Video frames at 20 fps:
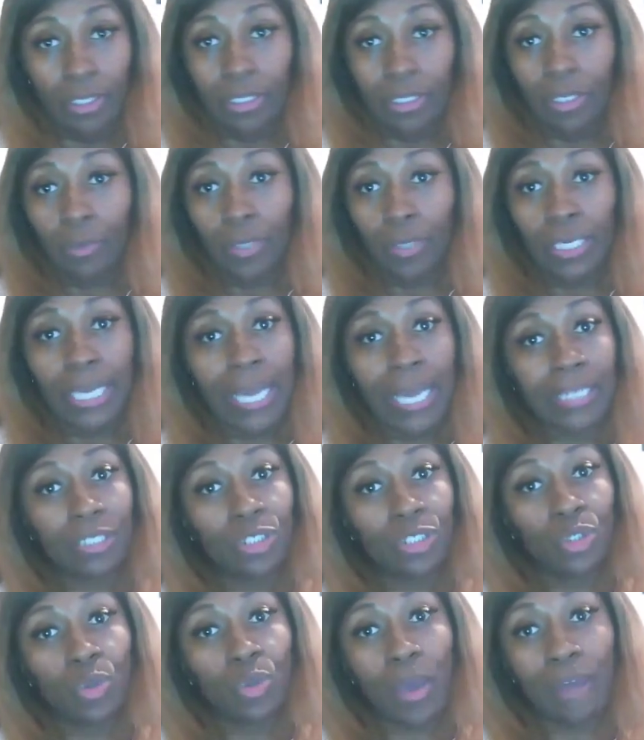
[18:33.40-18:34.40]
did what he had
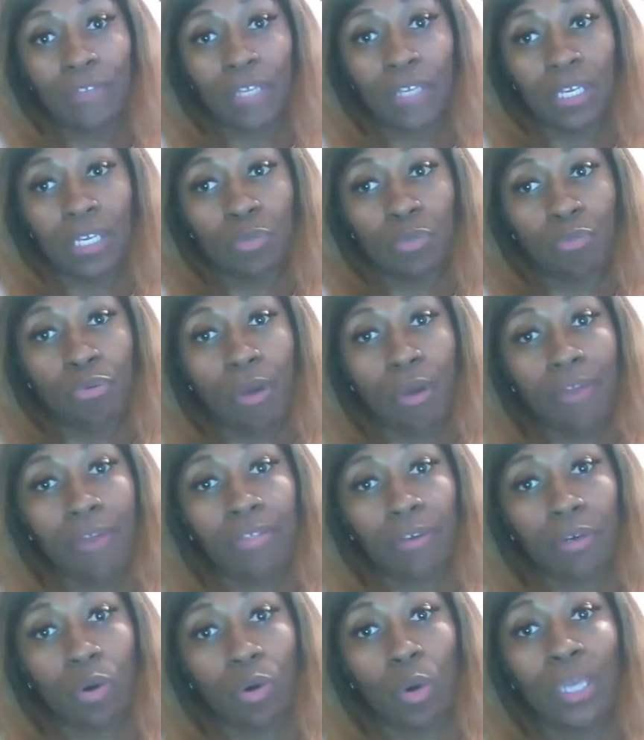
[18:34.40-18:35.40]
to do after his
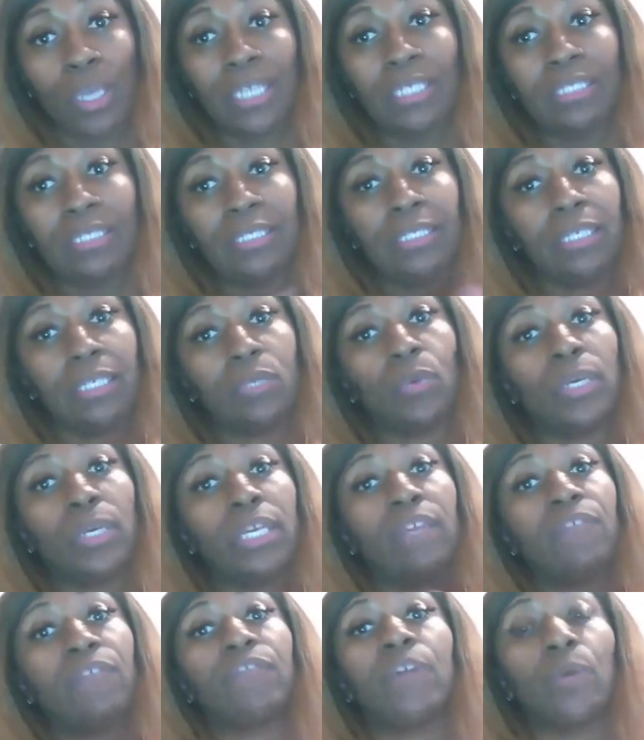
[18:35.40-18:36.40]
brother, or he did what
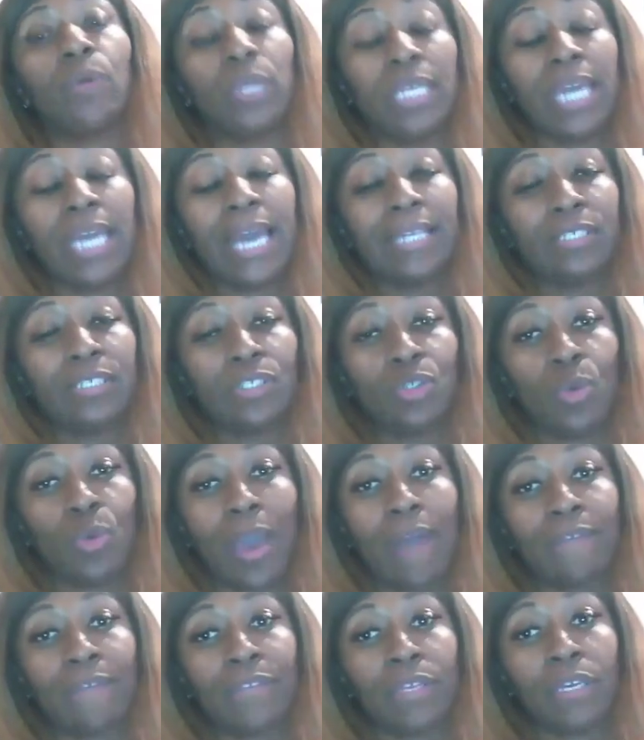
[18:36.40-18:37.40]
he felt he had to do
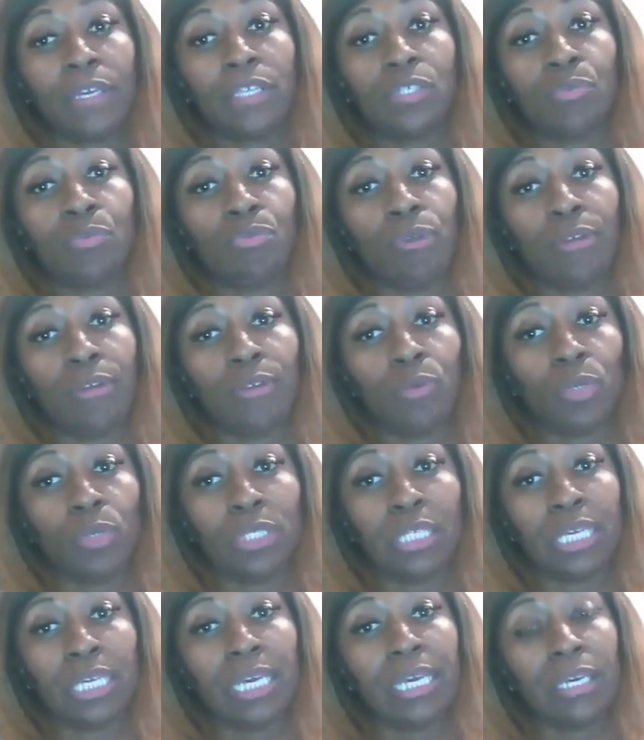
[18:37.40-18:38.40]
after his brother
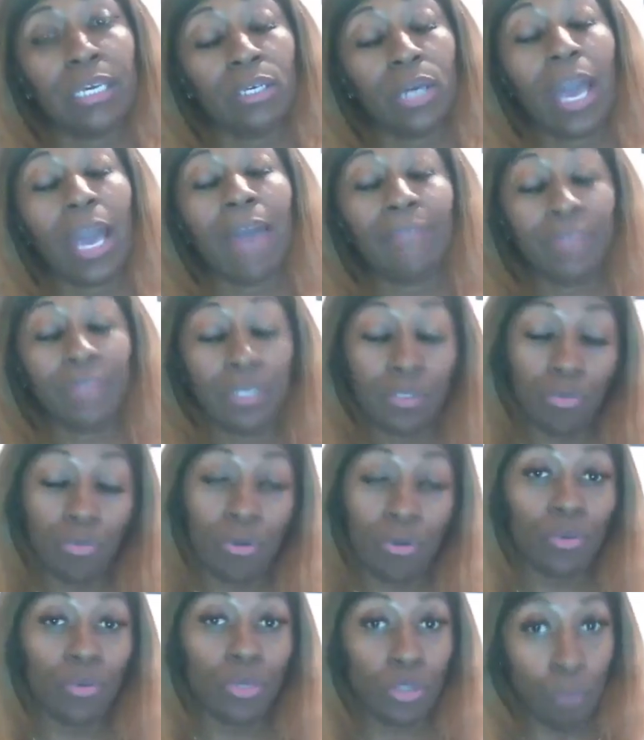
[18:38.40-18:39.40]
was killed, after his
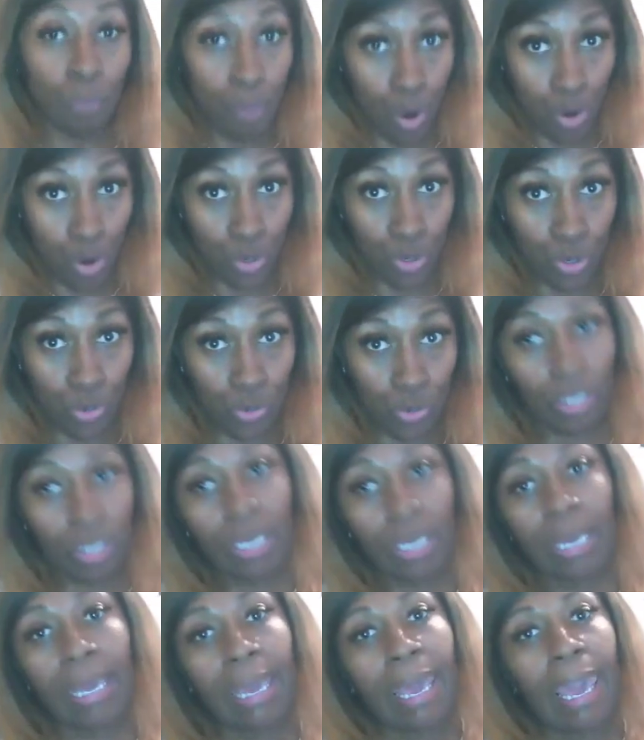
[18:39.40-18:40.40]
brother was murdered.
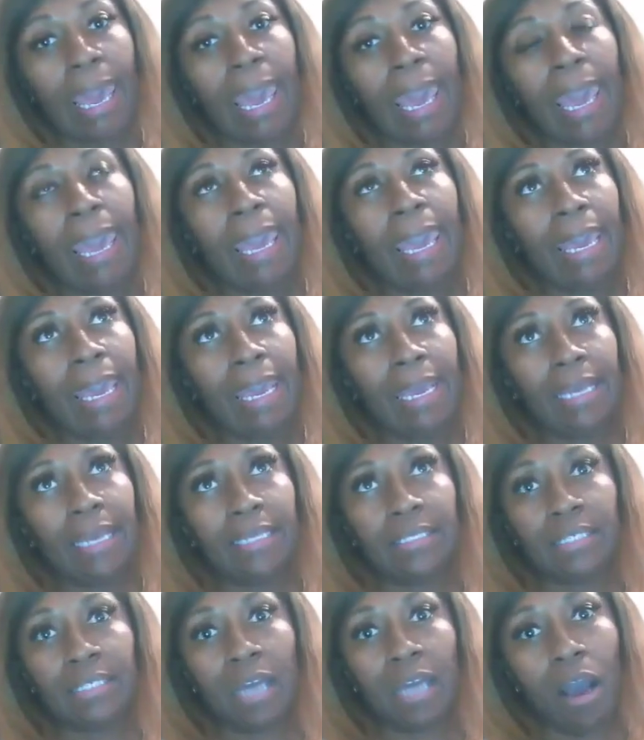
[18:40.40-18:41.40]

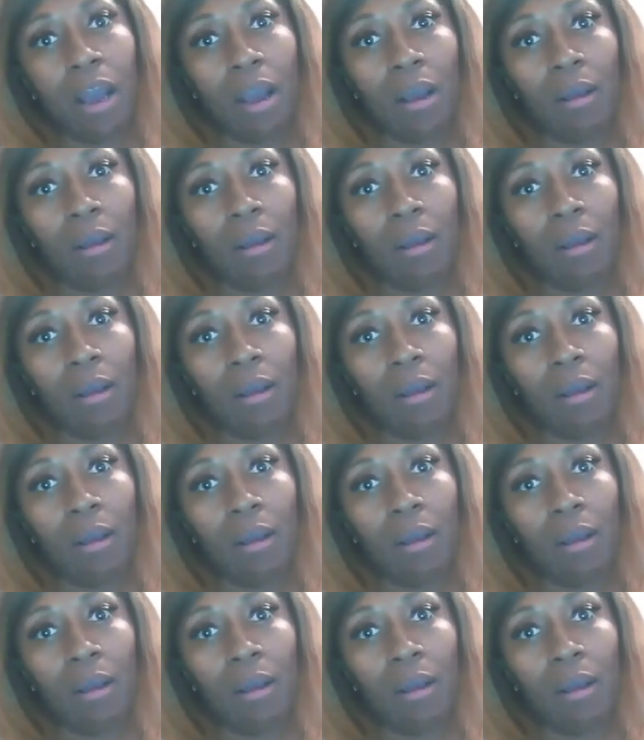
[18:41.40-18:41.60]
And